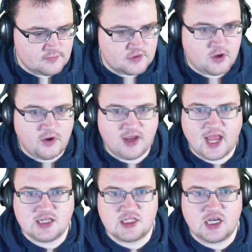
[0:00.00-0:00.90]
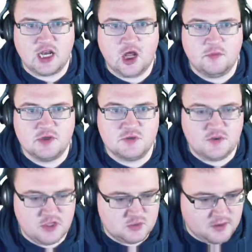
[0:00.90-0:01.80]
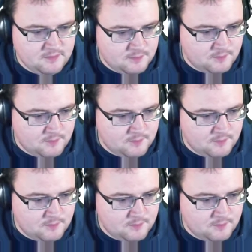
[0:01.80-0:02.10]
So our CAS is going to help us with this one.